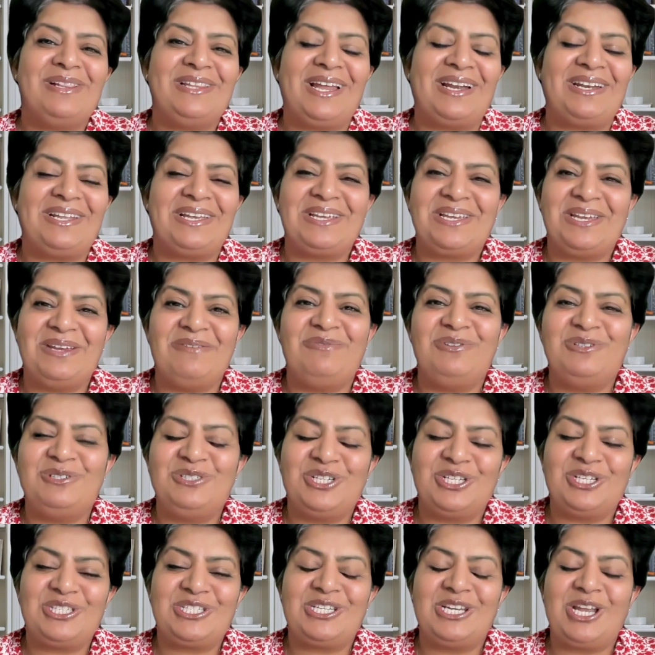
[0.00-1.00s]
that I gave you
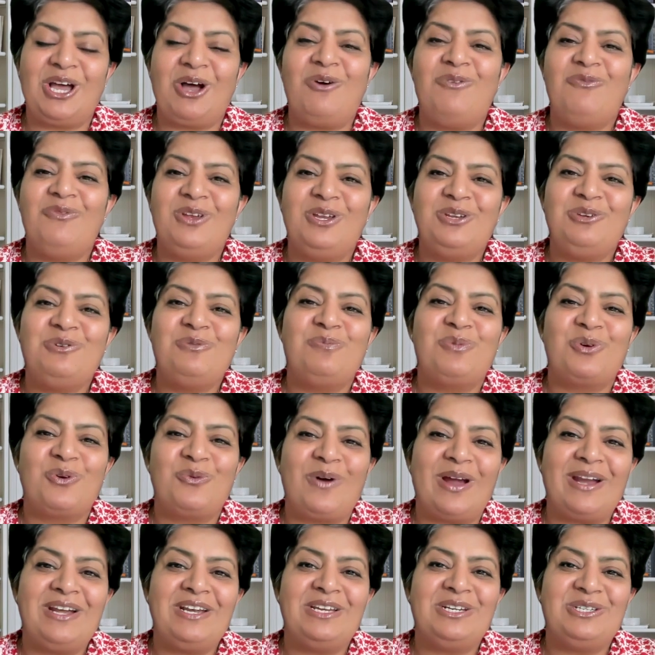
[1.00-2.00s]
just now, where you
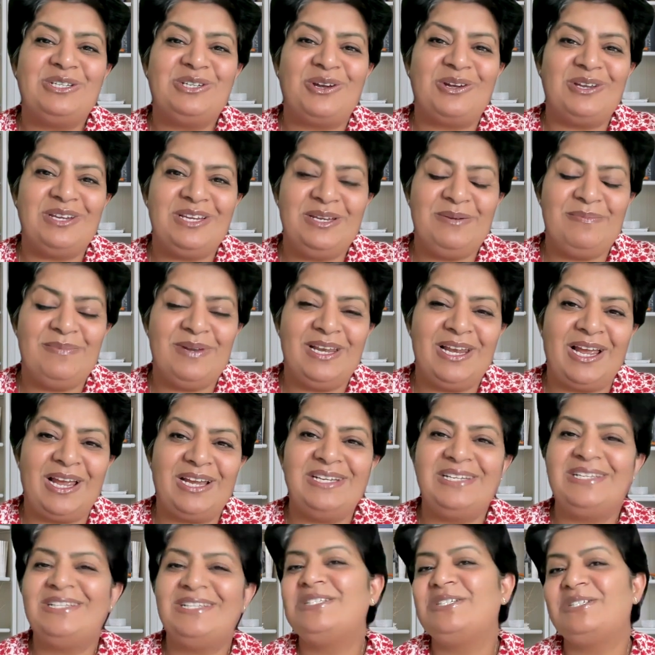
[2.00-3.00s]
provided your email
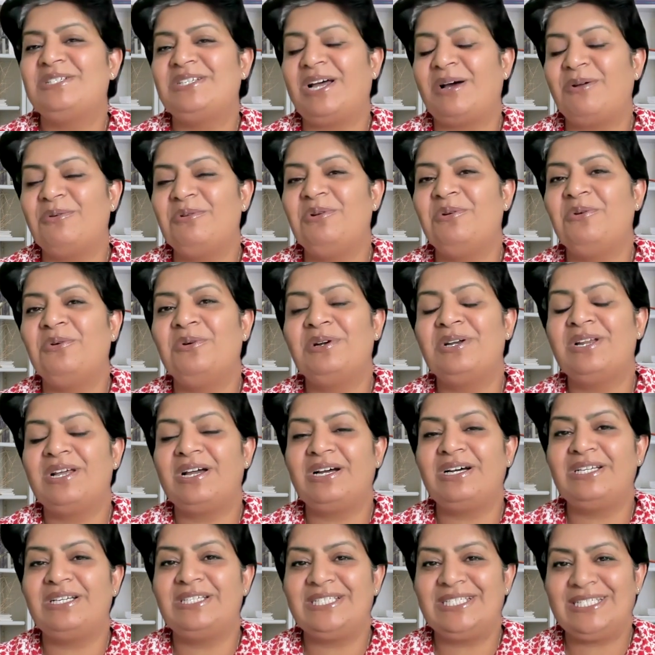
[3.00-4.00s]
ID to download
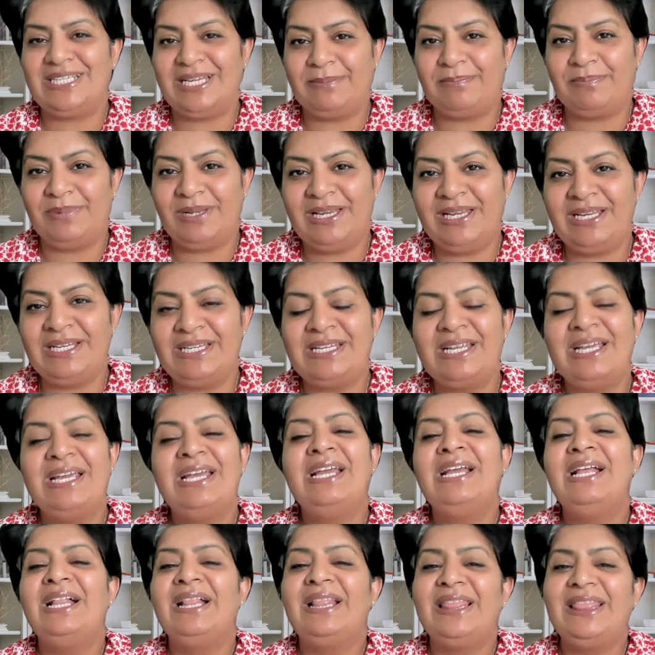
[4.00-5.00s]
a template,
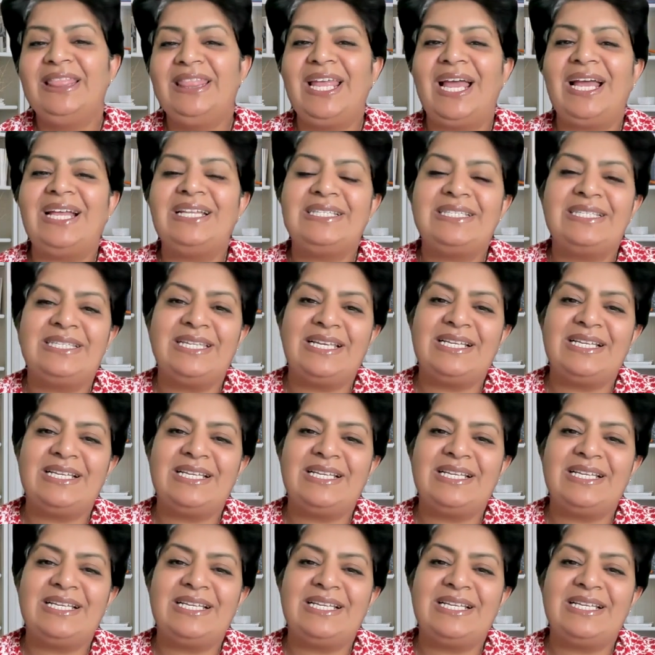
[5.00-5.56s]
that's the